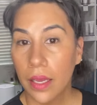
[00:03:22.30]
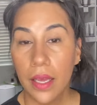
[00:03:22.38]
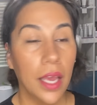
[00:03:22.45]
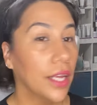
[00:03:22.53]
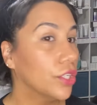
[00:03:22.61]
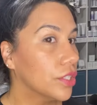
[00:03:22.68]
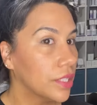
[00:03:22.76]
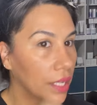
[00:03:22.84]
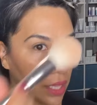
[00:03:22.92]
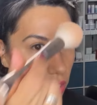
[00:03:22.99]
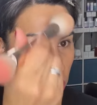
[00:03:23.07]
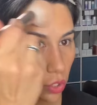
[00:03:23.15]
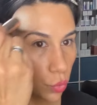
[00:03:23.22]
And just like
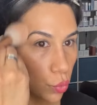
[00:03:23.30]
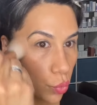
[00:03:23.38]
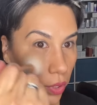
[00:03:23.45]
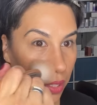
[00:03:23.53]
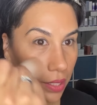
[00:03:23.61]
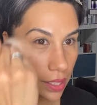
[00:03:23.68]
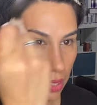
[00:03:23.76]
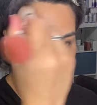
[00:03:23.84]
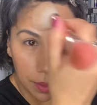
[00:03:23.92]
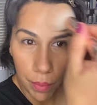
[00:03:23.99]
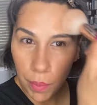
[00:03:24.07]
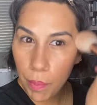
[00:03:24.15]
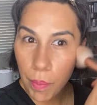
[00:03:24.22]
that, just a really
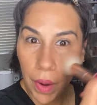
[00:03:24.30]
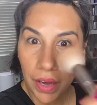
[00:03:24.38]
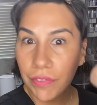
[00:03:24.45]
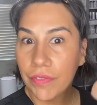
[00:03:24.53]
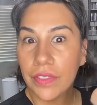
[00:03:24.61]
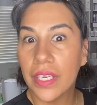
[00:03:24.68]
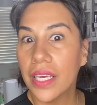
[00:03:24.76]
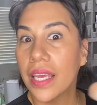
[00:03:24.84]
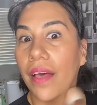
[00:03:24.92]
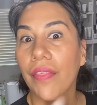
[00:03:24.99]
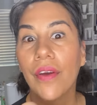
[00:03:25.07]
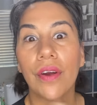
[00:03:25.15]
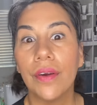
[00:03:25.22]
light buff
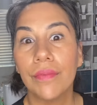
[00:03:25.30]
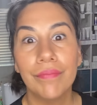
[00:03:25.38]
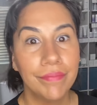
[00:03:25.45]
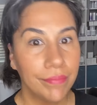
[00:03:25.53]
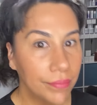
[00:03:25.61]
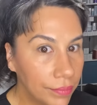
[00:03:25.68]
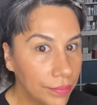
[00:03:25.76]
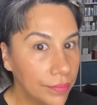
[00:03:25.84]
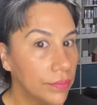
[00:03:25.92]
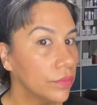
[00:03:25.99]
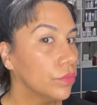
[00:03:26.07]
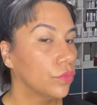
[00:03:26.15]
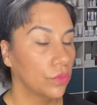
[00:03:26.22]
together
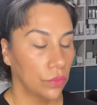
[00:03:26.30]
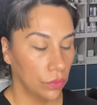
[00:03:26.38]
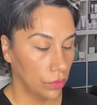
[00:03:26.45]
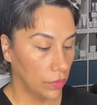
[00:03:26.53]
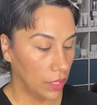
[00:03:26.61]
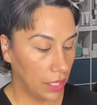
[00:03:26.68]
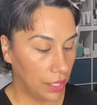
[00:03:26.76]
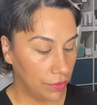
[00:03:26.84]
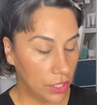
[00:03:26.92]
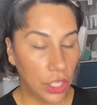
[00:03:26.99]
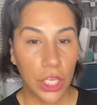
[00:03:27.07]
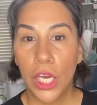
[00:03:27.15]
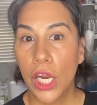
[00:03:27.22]
gives it
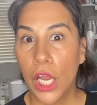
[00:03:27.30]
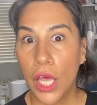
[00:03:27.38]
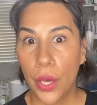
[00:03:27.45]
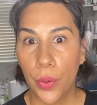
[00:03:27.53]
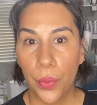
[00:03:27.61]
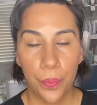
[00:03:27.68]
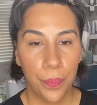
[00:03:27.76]
a glow.